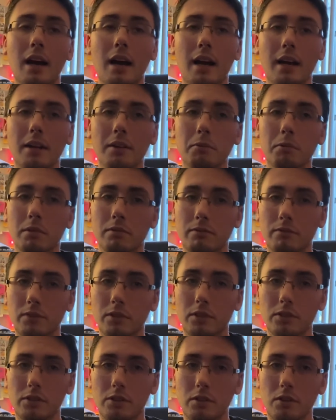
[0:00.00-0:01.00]
I
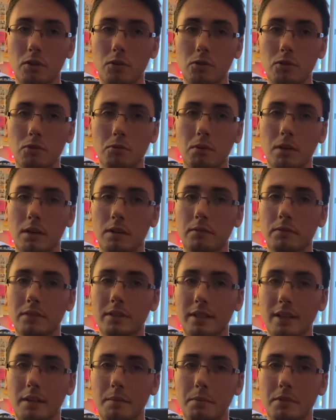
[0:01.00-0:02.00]
refer to those
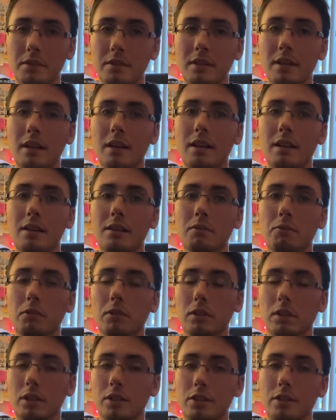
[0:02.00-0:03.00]
12 tips
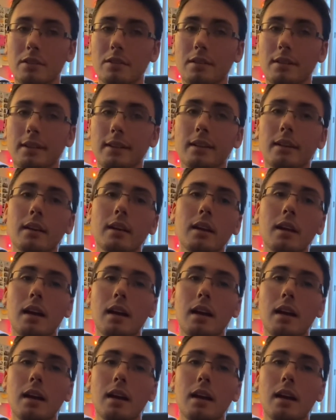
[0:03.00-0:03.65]
religiously,